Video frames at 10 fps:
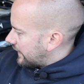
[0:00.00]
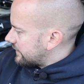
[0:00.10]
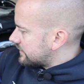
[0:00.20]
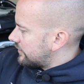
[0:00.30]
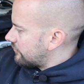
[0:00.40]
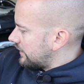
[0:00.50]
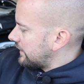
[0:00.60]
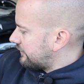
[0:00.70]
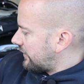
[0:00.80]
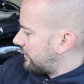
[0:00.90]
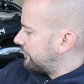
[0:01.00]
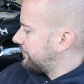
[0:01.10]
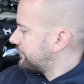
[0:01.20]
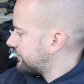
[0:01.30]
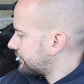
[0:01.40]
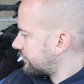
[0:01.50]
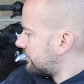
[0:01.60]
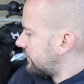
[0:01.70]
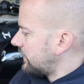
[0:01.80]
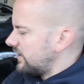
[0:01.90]
there, so they're really firm.
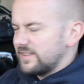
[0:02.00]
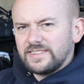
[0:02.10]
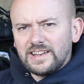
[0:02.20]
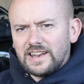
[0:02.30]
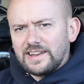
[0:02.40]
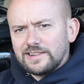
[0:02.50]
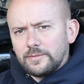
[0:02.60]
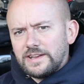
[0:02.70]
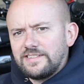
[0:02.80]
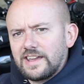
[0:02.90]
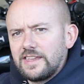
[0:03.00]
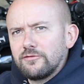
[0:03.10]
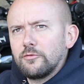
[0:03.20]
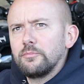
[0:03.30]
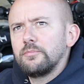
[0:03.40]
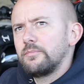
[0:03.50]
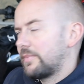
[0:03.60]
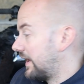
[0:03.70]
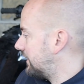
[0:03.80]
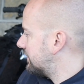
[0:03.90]
They're still a little bit tacky from
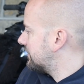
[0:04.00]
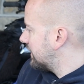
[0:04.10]
paint,